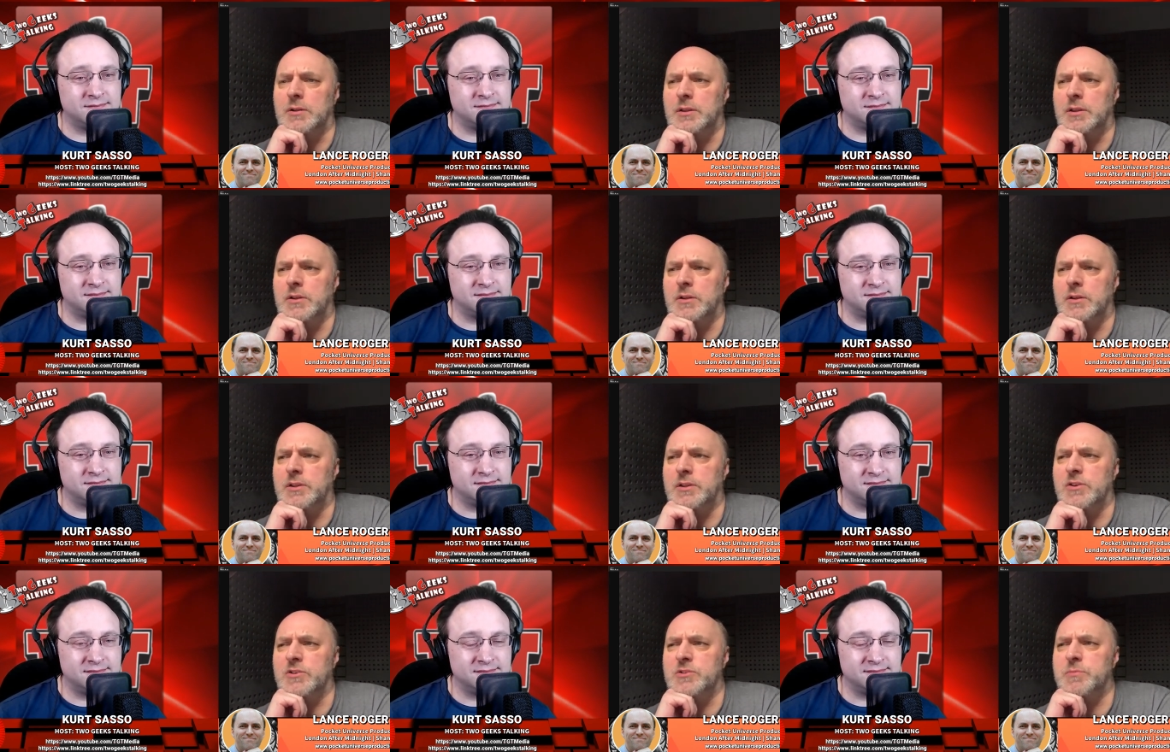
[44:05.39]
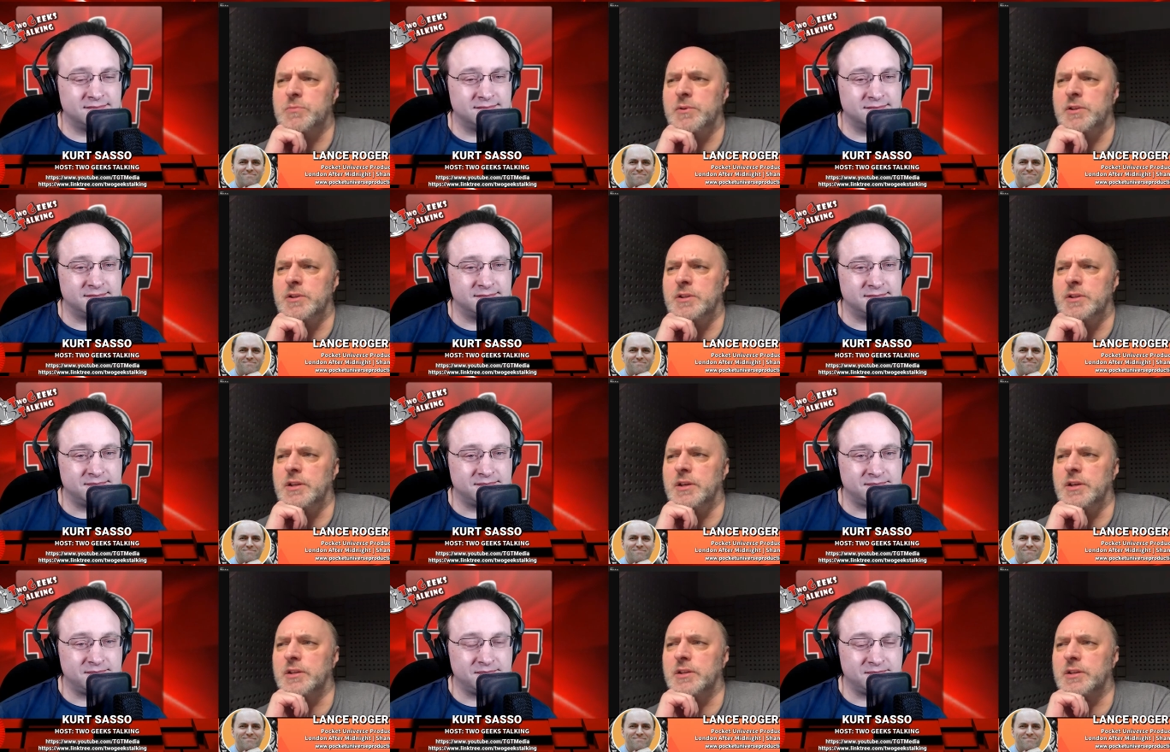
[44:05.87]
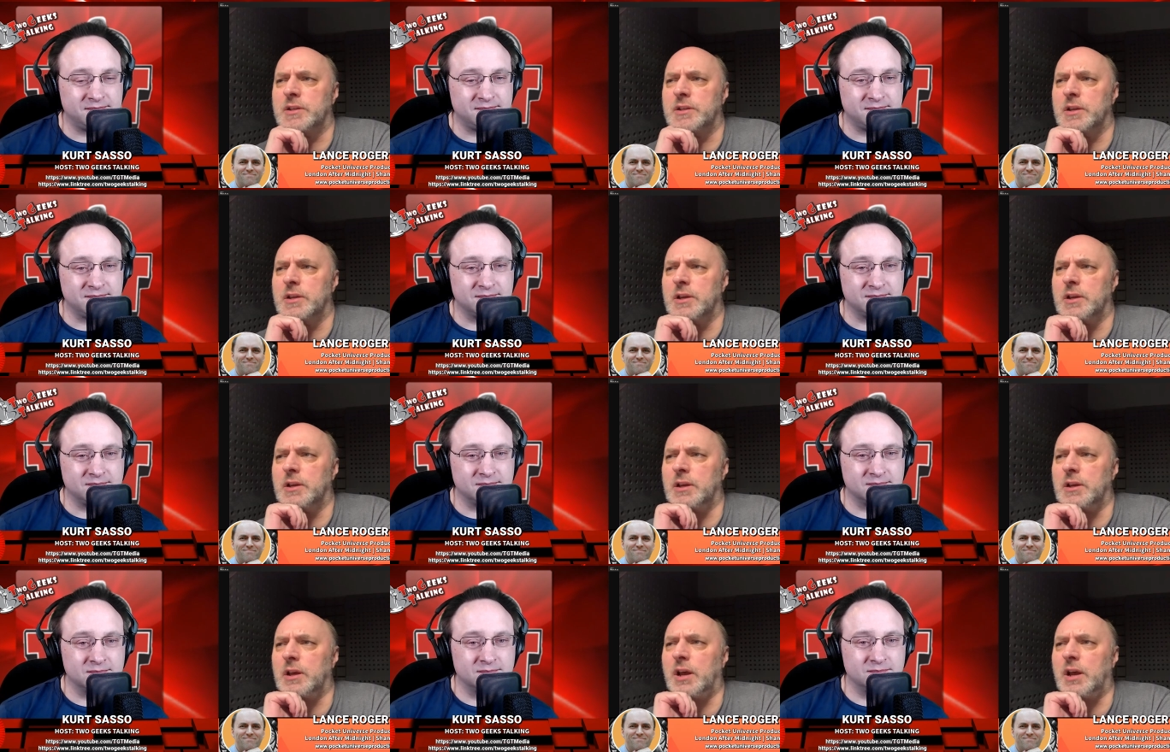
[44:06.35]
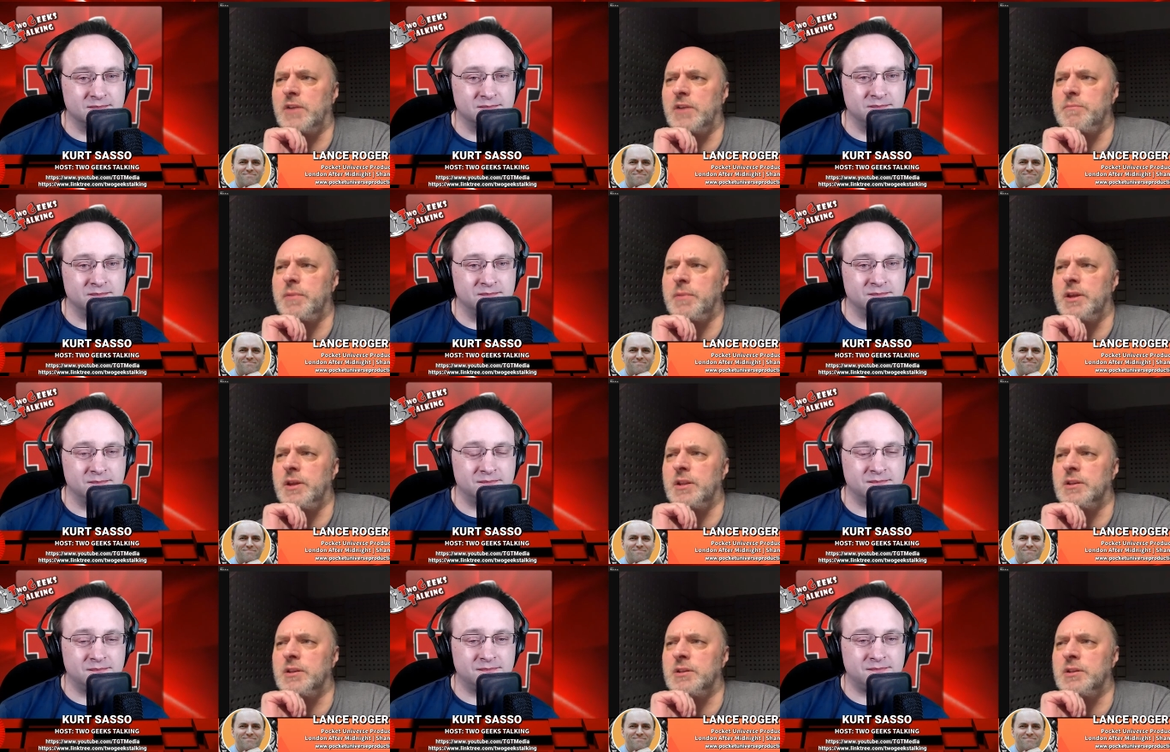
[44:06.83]
Speaker 1: There's been, it, I've
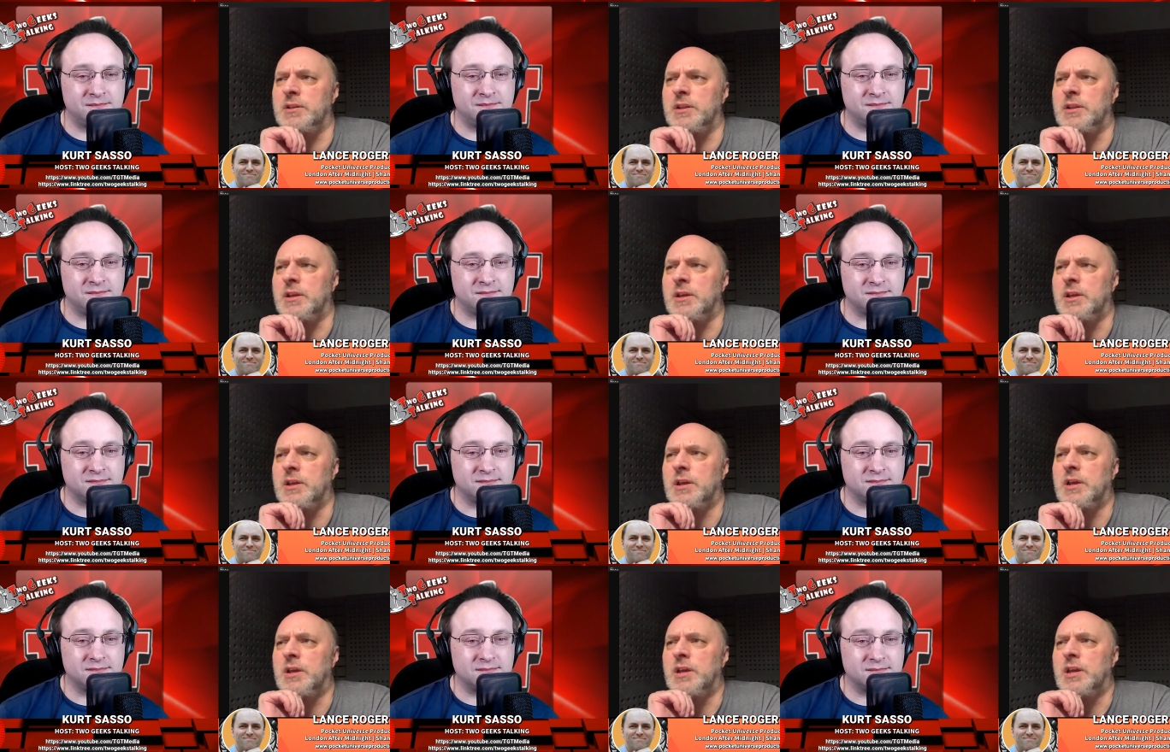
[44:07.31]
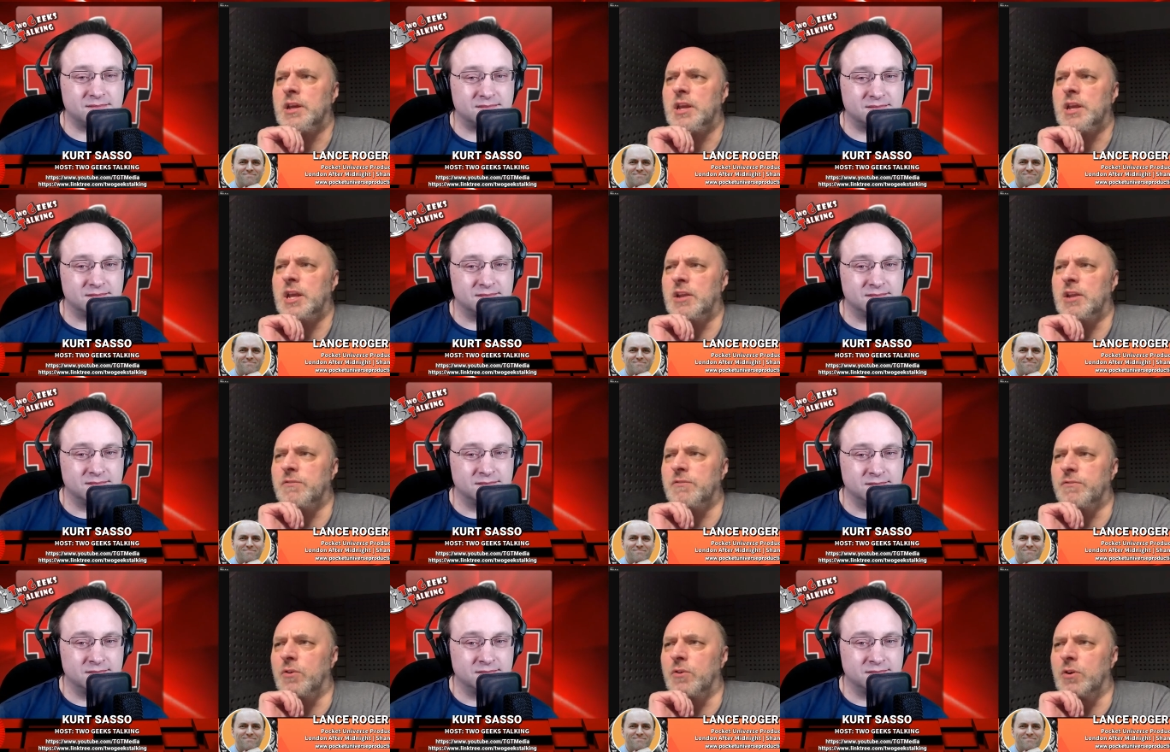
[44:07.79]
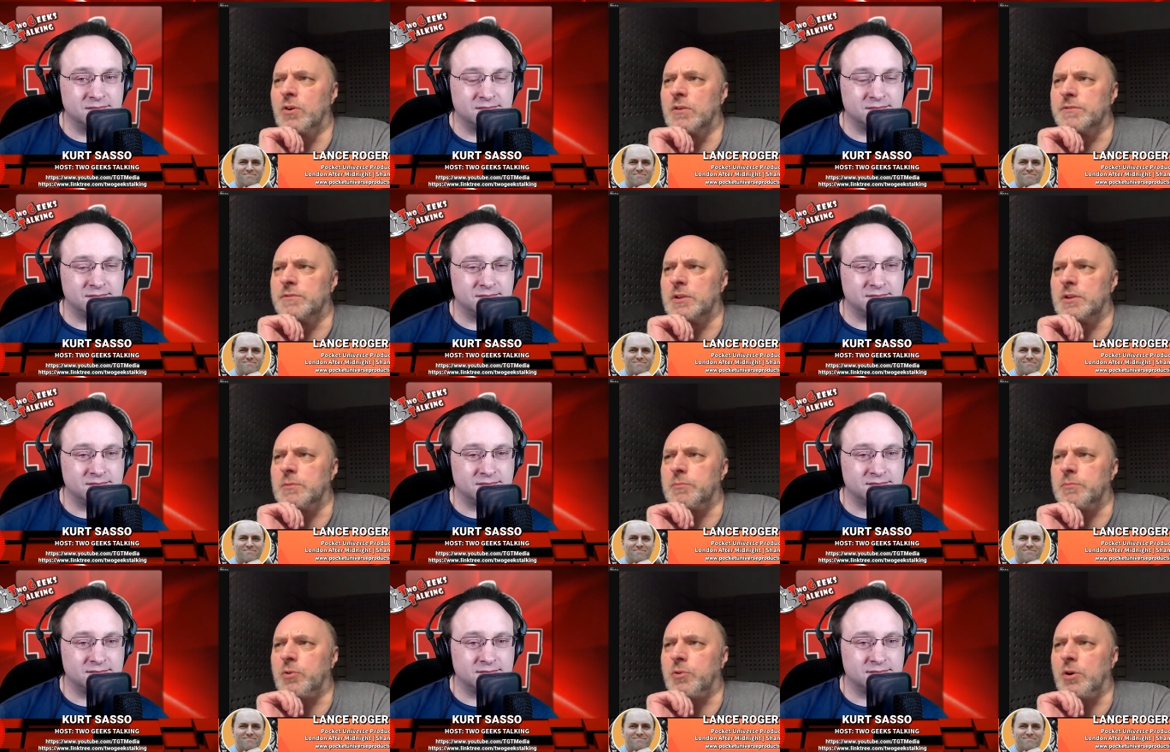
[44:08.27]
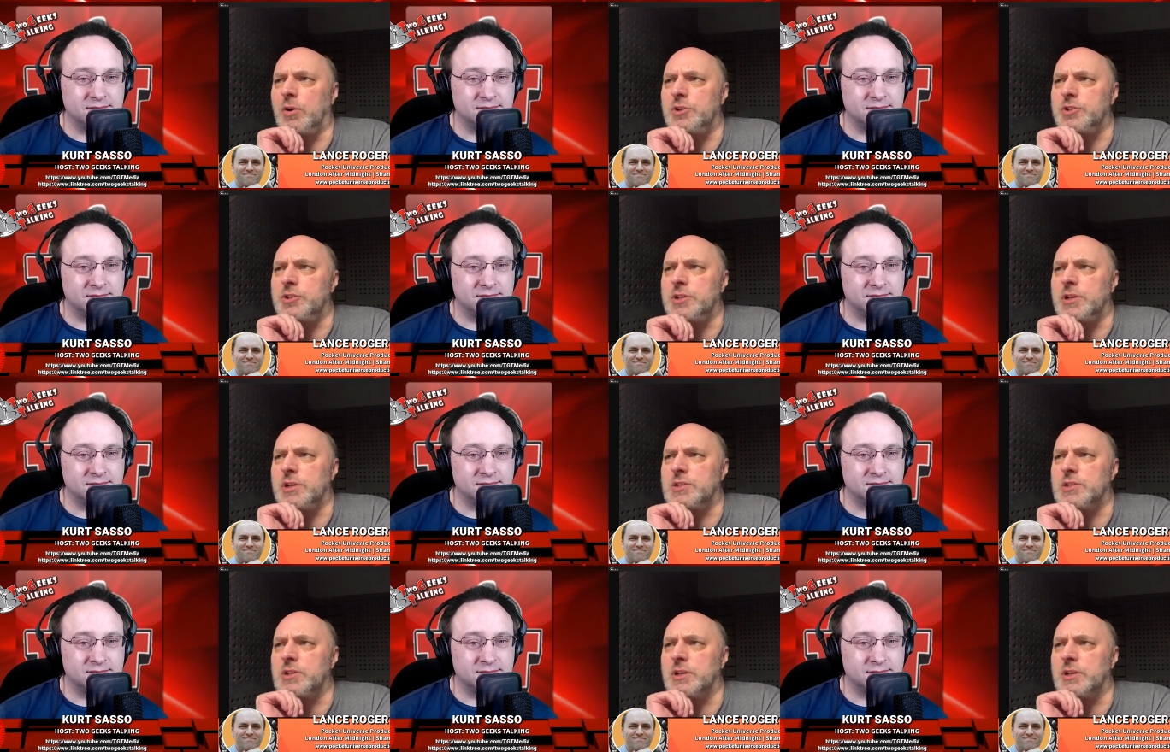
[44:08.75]
been involved in
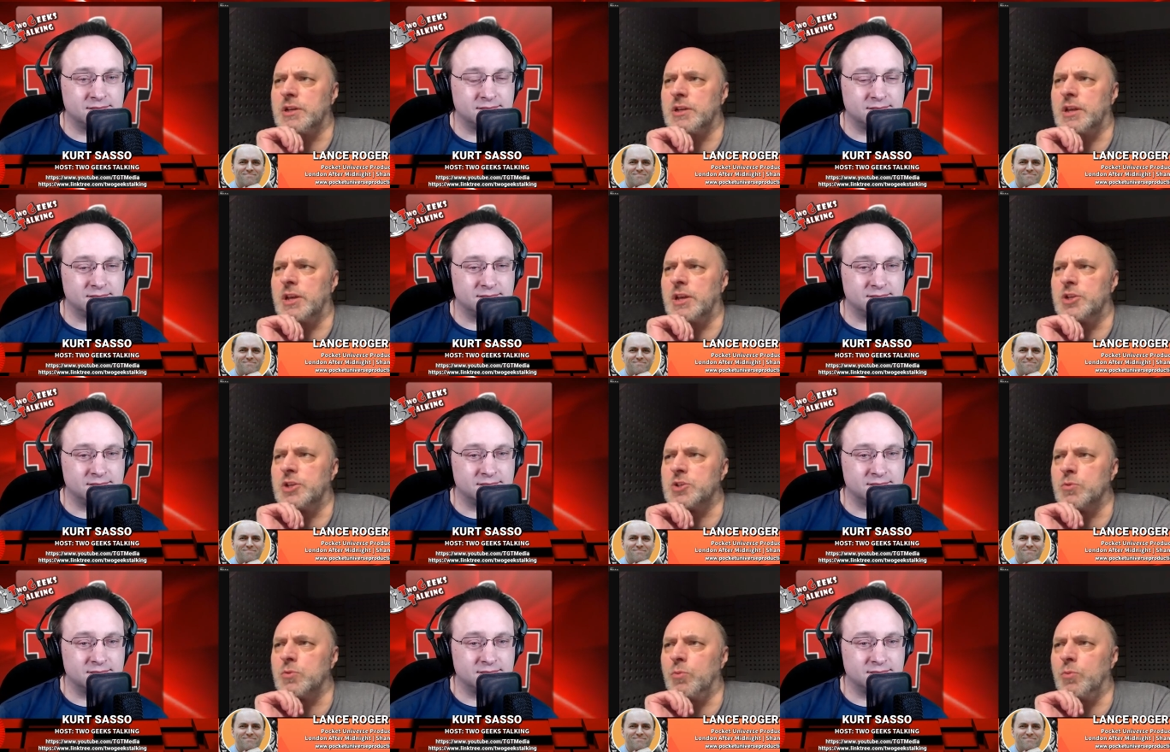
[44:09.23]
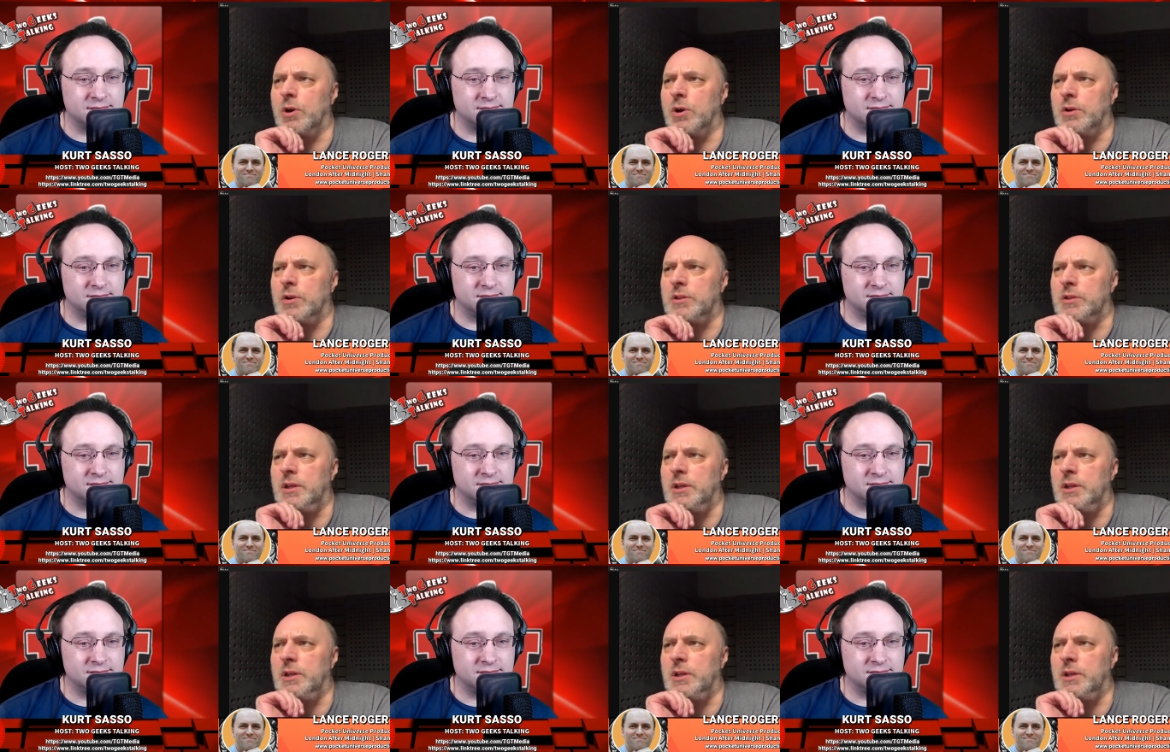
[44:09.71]
projects on occasion where the